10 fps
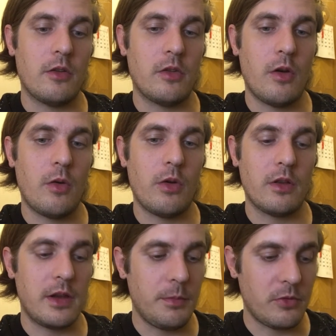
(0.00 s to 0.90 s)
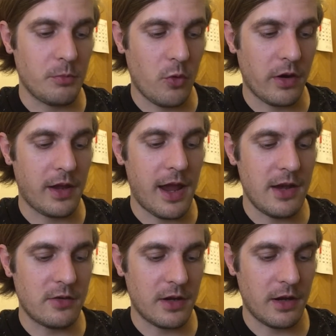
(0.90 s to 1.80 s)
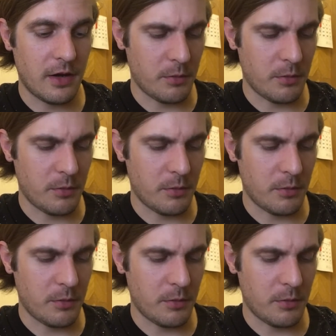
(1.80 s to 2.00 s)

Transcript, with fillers: so it keeps more engaging